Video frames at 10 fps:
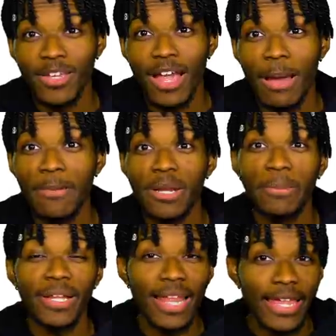I'm gonna
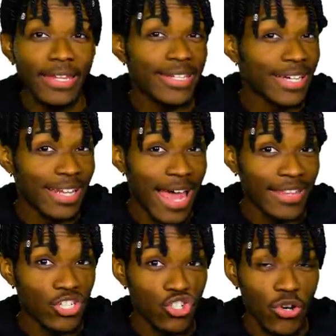politely
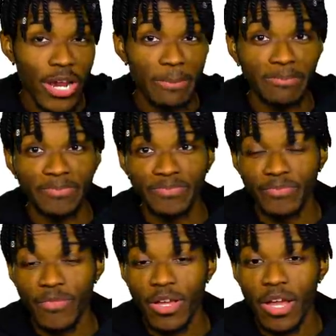decline this trade.
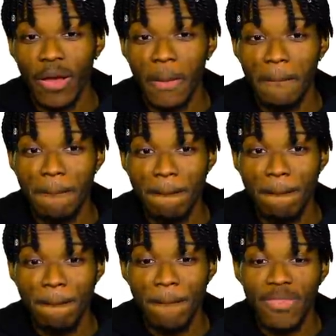Um,
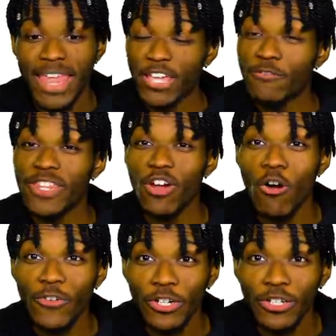thank you for the
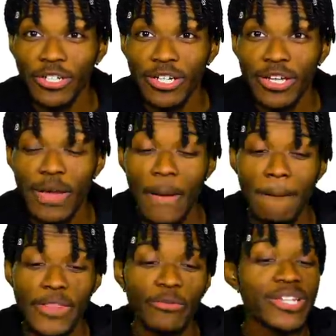offer,
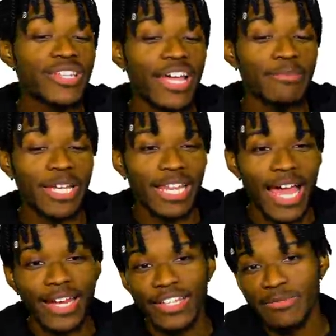but the reason I am
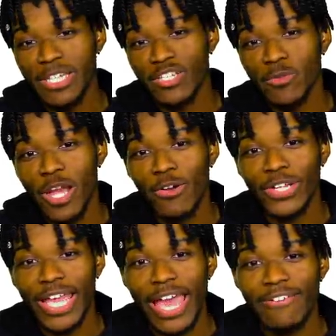declining is because we
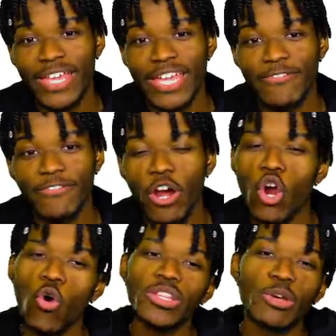already have a front
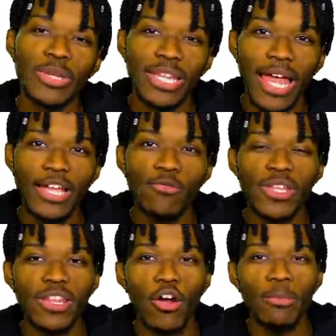court that we like
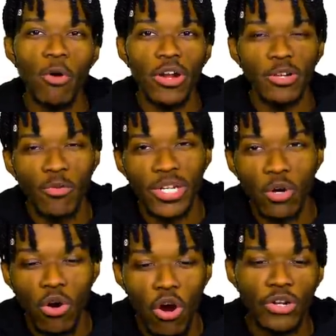with Lauri Markkanen and
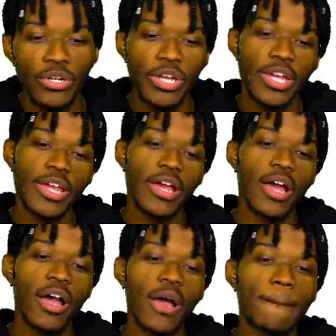Wendell Carter.
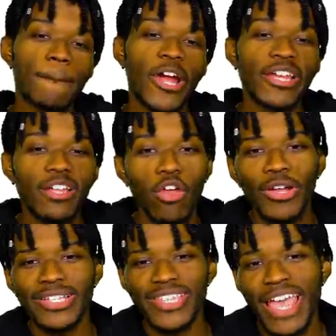Um, Brandon
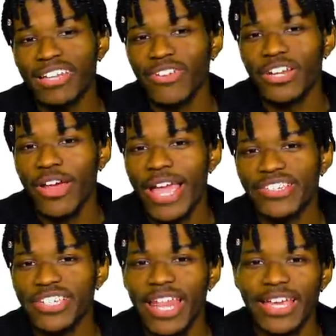Clarke and Zach LaVine are
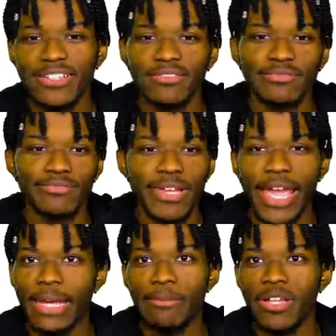actually like
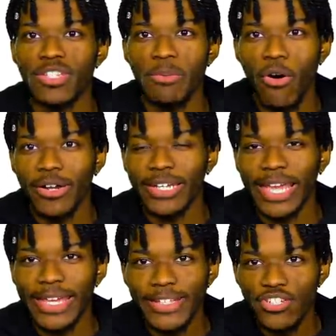eight months apart in
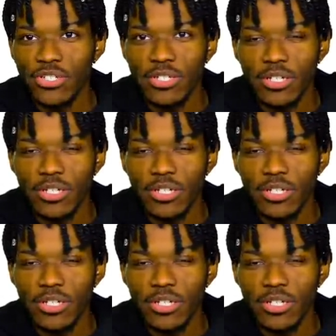age.